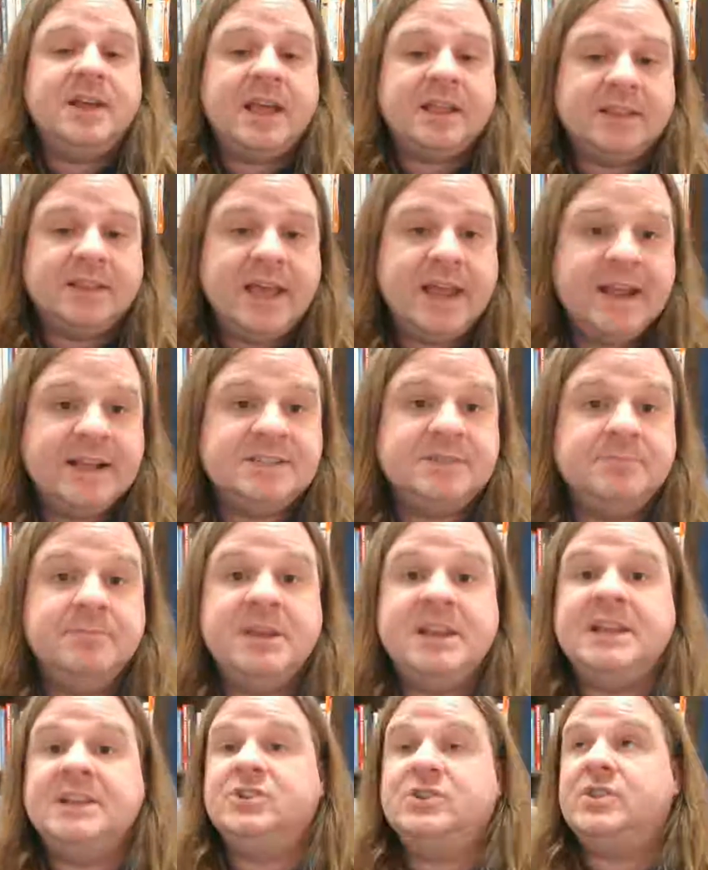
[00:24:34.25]
athletics,
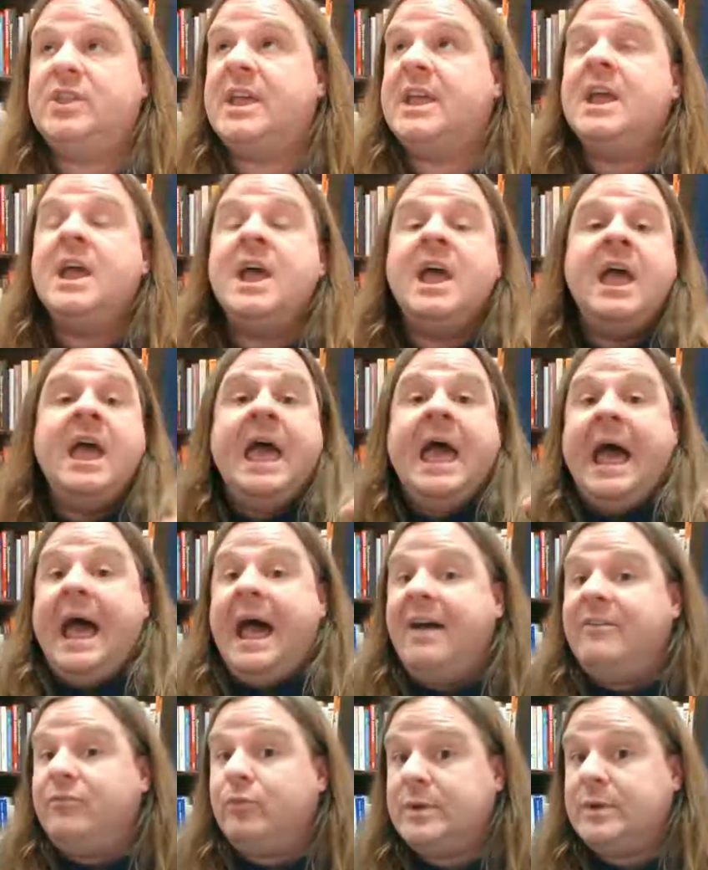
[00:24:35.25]
meaning do they
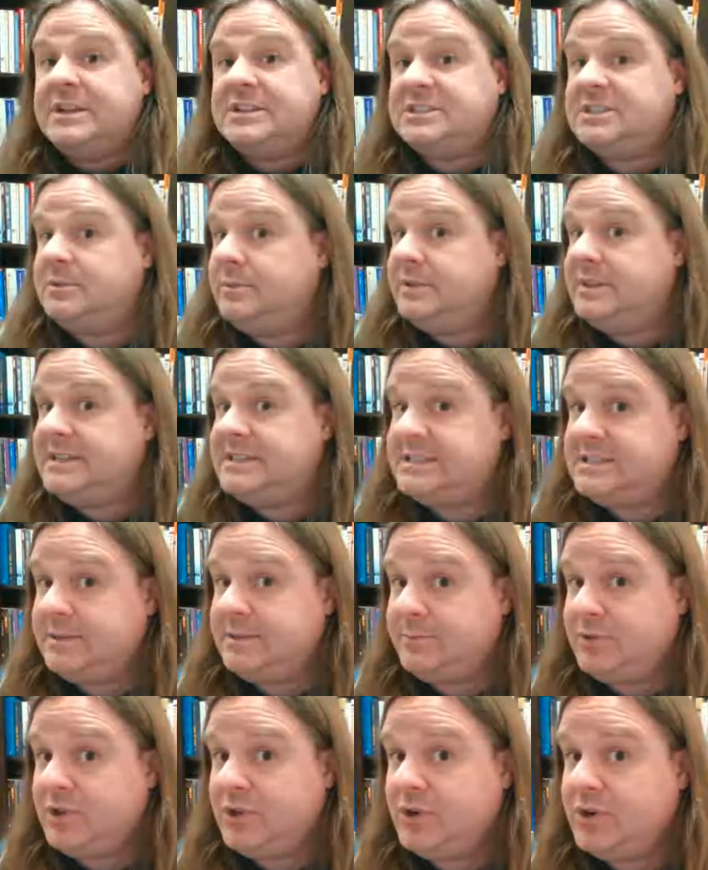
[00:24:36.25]
have reasonably
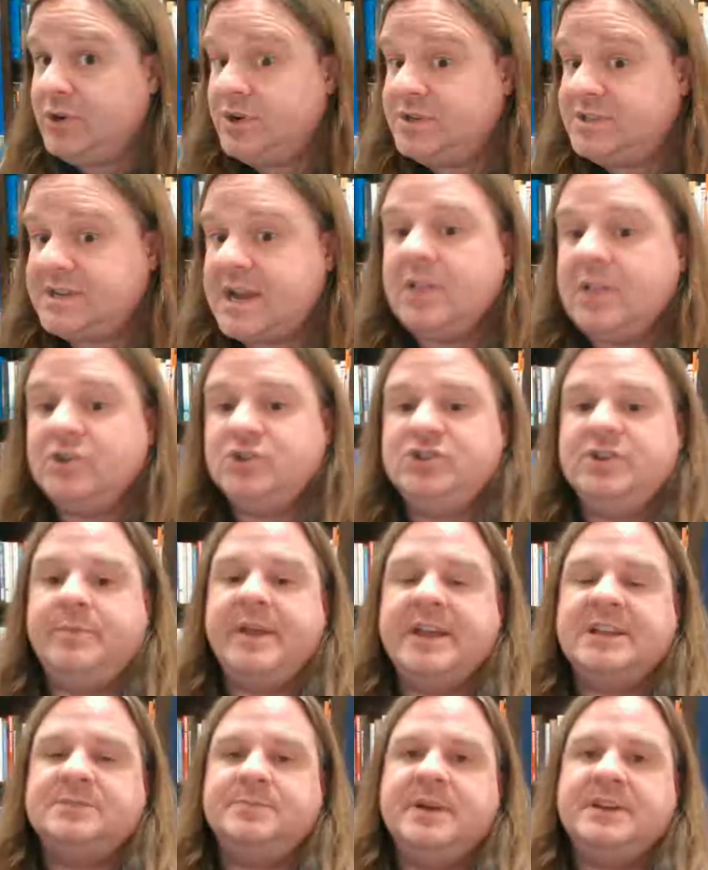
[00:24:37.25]
similar scholarship
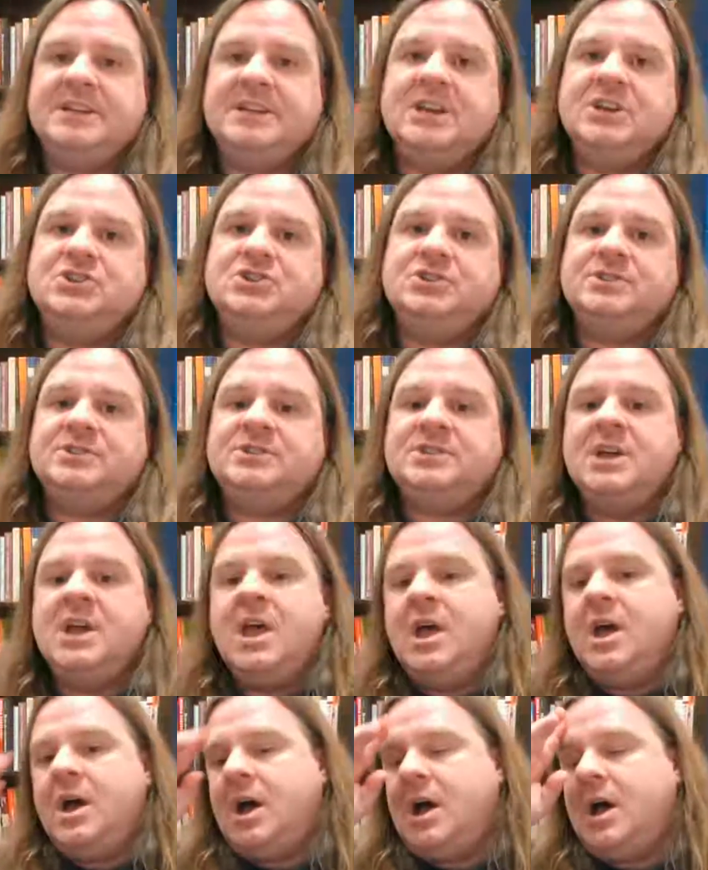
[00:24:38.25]
expectations,
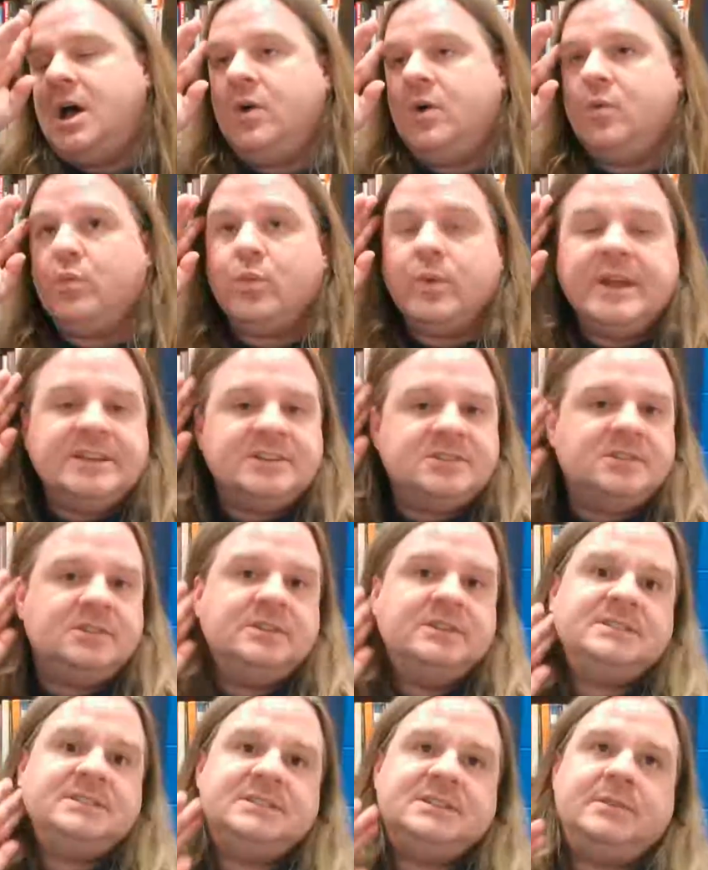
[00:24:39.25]

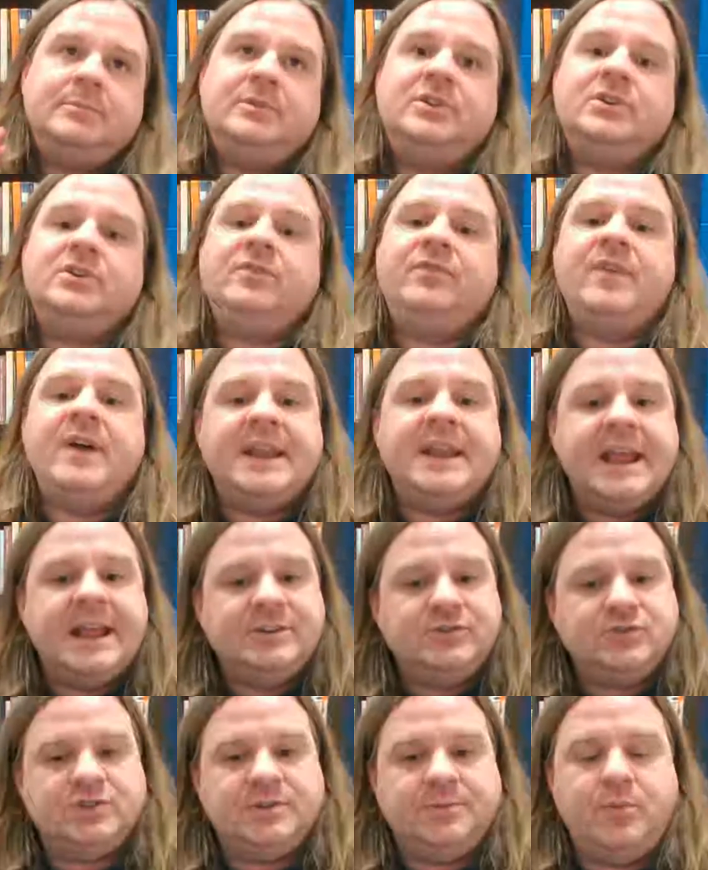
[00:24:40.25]
reasonably similar
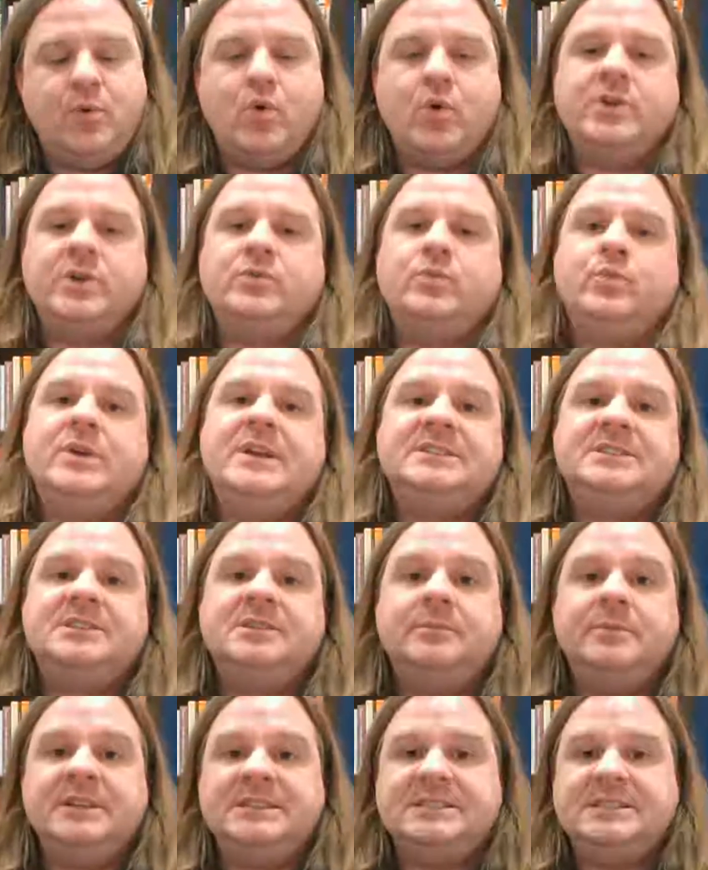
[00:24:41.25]
financial support,
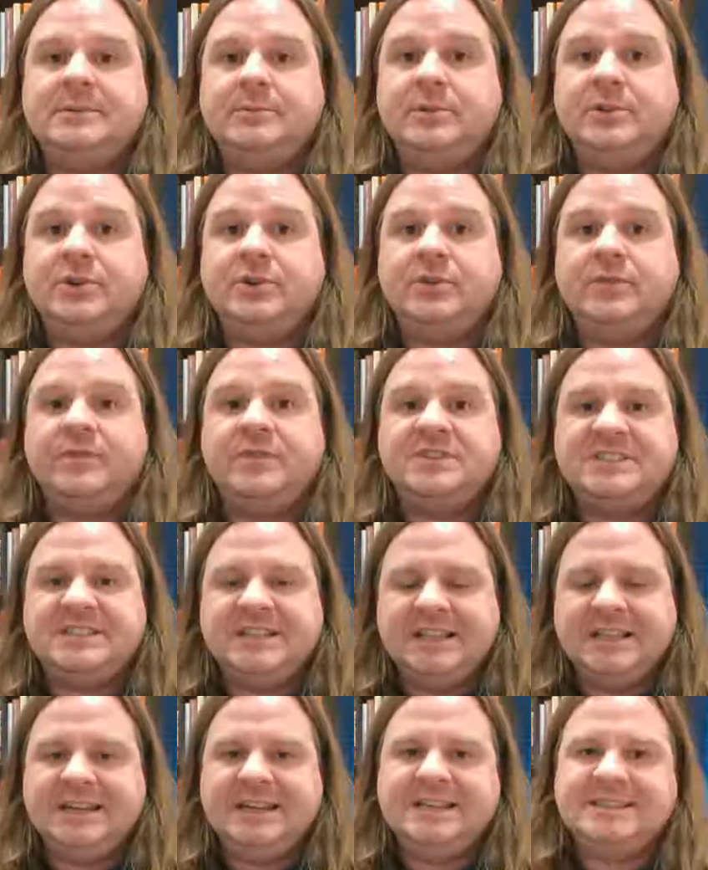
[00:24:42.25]
reasonably similar
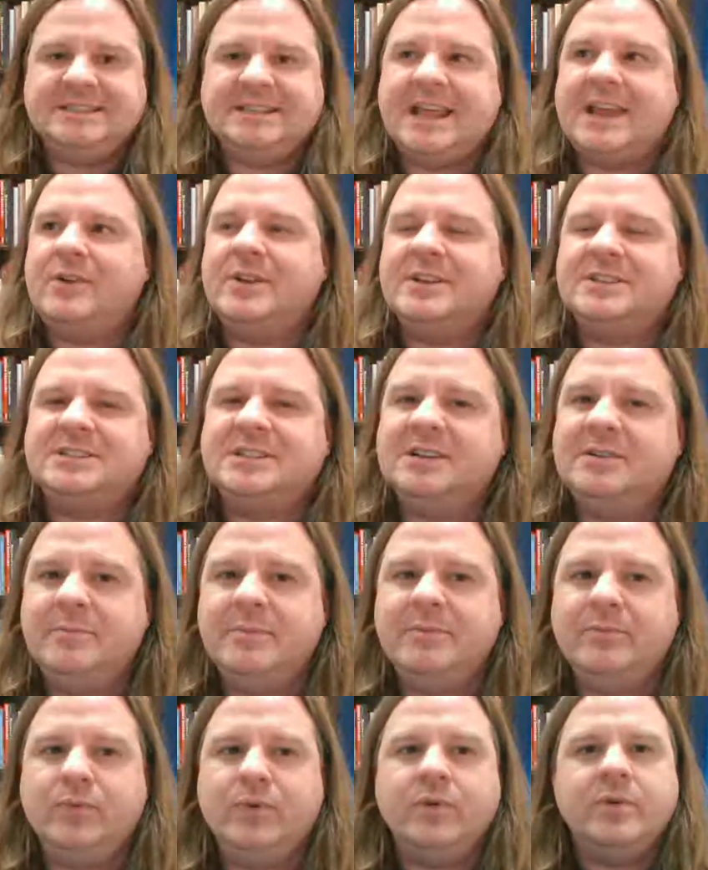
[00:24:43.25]
facilities. And I don't necessarily